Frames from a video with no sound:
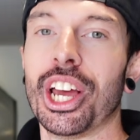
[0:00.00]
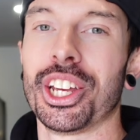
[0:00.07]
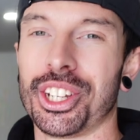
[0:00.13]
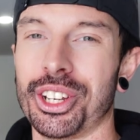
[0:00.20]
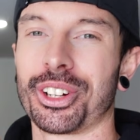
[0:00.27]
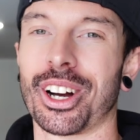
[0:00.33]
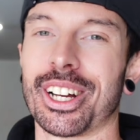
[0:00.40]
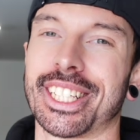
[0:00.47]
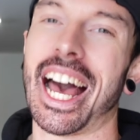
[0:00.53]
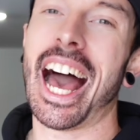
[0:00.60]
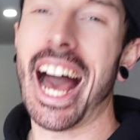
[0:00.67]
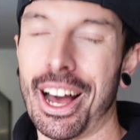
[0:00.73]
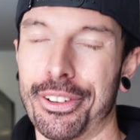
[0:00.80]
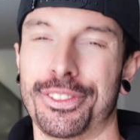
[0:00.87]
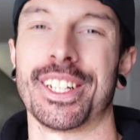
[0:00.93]
you guys
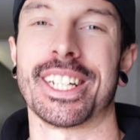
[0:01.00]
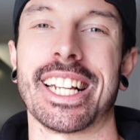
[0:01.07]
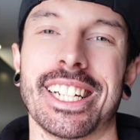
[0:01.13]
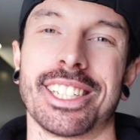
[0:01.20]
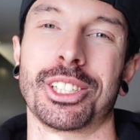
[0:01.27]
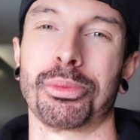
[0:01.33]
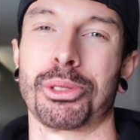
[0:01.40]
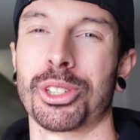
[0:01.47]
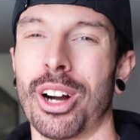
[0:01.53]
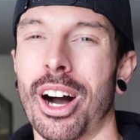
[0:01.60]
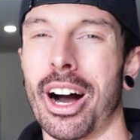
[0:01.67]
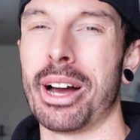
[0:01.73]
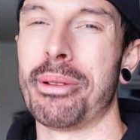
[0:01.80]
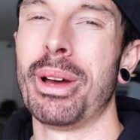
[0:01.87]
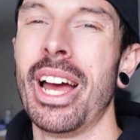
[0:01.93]
have to click
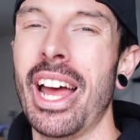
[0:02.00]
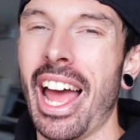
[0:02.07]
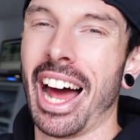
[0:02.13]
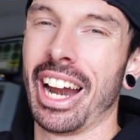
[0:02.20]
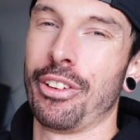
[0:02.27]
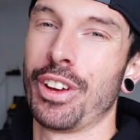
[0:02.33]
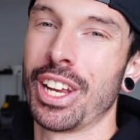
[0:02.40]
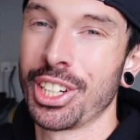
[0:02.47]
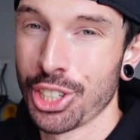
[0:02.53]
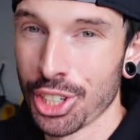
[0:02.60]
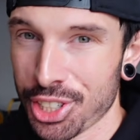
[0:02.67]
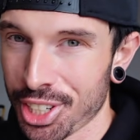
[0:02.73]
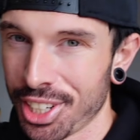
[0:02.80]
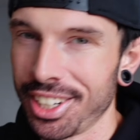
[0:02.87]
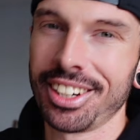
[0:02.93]
subscribe. And if it
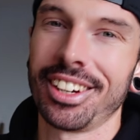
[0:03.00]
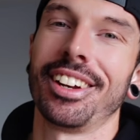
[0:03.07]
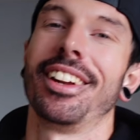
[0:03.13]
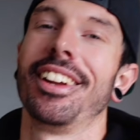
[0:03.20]
doesn't,